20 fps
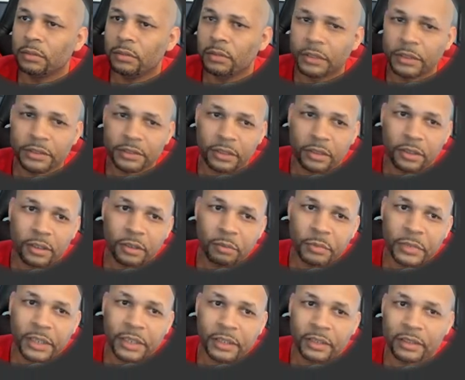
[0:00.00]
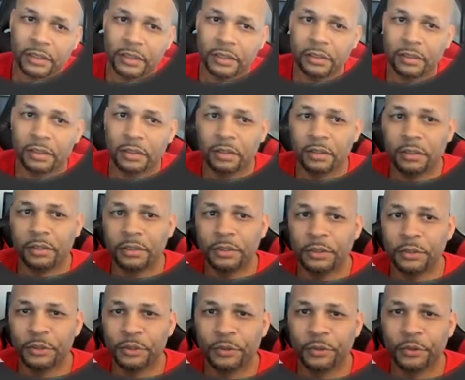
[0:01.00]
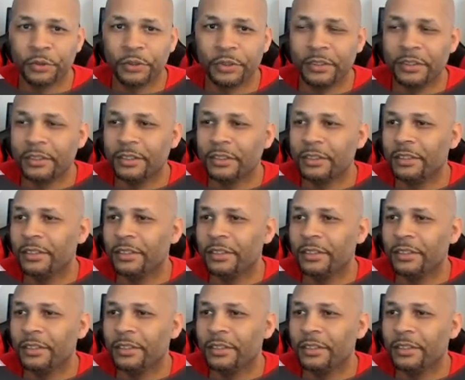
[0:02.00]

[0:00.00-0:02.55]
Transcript: and it's automatically gonna do this for you.